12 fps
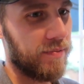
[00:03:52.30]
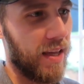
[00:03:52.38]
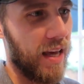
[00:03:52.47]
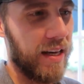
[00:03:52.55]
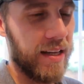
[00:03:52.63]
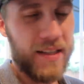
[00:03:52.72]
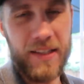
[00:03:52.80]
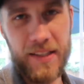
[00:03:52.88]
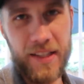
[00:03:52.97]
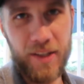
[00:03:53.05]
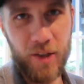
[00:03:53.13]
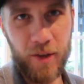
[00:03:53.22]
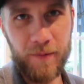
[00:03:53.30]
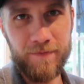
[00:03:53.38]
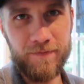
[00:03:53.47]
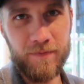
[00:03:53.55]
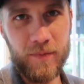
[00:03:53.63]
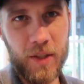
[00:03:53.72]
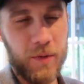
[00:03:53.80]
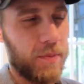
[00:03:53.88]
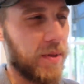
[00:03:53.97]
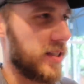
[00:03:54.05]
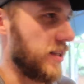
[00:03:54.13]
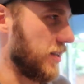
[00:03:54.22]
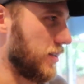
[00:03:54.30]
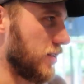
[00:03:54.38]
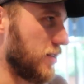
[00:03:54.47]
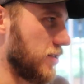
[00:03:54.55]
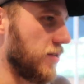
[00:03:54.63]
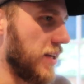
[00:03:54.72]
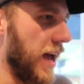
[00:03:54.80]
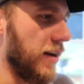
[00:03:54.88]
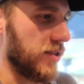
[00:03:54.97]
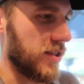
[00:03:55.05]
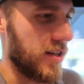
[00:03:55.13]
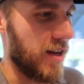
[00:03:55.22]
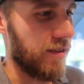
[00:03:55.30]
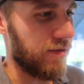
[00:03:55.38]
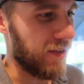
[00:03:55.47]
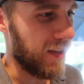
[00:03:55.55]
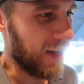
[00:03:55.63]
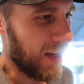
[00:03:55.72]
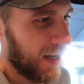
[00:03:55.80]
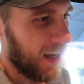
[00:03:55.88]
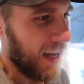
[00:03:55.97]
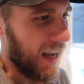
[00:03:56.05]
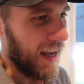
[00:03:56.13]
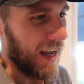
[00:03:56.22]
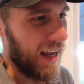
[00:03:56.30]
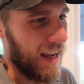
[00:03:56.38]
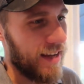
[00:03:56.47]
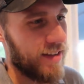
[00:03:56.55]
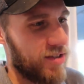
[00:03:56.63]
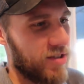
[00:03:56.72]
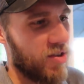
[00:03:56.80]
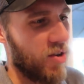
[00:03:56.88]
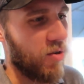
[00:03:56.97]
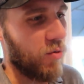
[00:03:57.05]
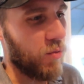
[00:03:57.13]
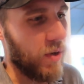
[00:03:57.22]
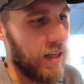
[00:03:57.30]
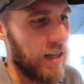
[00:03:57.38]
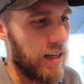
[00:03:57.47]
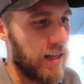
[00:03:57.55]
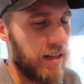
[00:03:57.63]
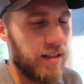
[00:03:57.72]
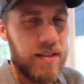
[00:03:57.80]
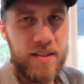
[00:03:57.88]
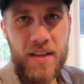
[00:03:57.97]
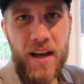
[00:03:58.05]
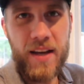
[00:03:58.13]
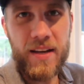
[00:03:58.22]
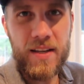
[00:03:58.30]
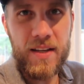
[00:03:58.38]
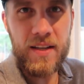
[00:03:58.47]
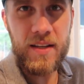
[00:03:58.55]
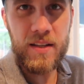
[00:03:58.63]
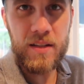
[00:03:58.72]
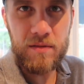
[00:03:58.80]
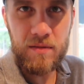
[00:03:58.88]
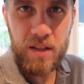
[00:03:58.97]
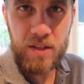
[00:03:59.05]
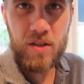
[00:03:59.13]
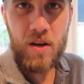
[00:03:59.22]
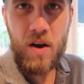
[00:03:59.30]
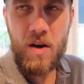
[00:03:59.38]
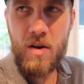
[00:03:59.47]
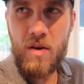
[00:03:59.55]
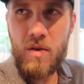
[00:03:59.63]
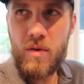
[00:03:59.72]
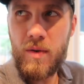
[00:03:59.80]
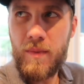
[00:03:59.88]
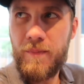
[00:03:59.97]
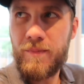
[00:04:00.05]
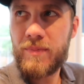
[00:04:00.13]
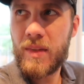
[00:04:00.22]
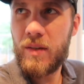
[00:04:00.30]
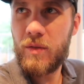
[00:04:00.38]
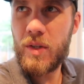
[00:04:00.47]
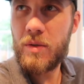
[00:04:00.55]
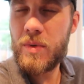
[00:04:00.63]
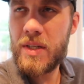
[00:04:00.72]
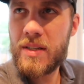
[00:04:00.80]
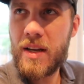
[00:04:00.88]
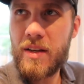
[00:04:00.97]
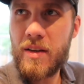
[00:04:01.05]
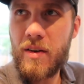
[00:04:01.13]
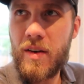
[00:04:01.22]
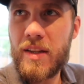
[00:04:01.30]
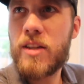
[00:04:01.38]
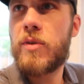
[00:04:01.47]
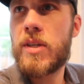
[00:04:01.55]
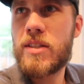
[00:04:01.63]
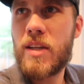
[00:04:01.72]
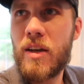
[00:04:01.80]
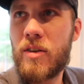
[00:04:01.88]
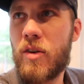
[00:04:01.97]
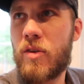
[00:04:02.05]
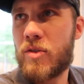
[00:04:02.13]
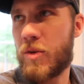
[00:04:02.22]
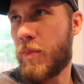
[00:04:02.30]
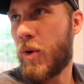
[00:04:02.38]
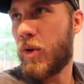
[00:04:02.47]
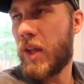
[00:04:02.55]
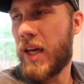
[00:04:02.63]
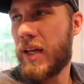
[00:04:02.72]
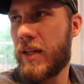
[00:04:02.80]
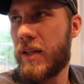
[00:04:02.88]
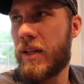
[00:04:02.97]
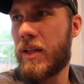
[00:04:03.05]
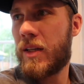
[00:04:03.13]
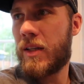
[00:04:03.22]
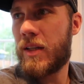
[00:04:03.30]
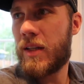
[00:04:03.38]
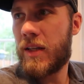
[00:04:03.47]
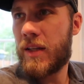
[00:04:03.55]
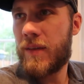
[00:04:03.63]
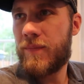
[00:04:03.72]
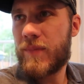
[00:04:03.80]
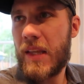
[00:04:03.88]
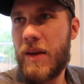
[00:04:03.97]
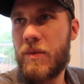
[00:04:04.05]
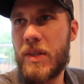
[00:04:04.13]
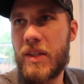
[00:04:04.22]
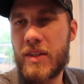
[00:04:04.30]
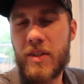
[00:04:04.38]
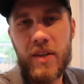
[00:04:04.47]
had any dinner. We were busy just doing house stuff. And so we decided, let's go. Where did we decide to go? I think we decided to go to Chipotle. Chipotle. And we looked